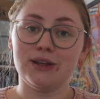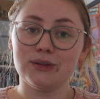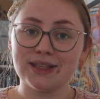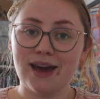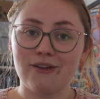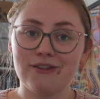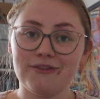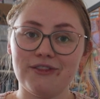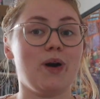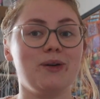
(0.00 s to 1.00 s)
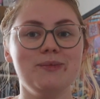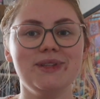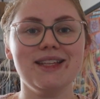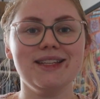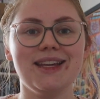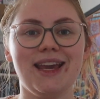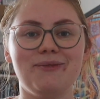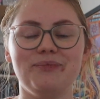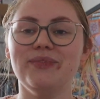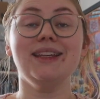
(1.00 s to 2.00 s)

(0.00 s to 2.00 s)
yourself. Welcome to the team.